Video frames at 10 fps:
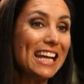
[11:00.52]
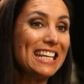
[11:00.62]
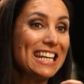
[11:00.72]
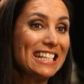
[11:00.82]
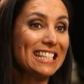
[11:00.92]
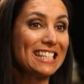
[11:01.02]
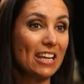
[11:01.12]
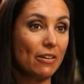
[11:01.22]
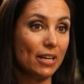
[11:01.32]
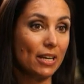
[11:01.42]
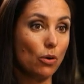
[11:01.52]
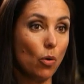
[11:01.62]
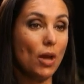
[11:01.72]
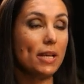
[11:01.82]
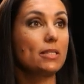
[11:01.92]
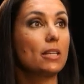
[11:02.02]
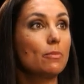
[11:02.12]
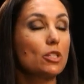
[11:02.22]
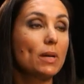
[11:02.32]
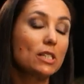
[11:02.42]
that necessary in
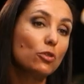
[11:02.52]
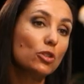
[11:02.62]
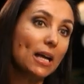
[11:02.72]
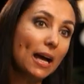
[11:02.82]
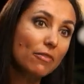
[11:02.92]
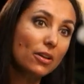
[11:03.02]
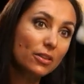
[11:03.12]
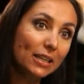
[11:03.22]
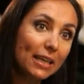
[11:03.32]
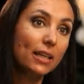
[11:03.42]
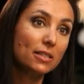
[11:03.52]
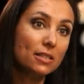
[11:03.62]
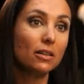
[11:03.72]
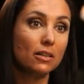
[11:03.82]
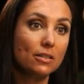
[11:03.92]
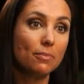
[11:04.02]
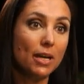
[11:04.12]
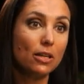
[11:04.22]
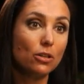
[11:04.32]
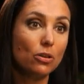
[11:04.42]
some respects for you to have the kickstart to
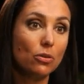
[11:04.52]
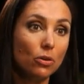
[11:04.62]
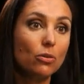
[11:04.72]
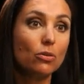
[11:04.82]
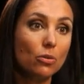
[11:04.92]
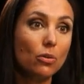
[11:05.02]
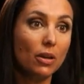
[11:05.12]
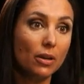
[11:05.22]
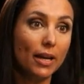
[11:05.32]
make you who you are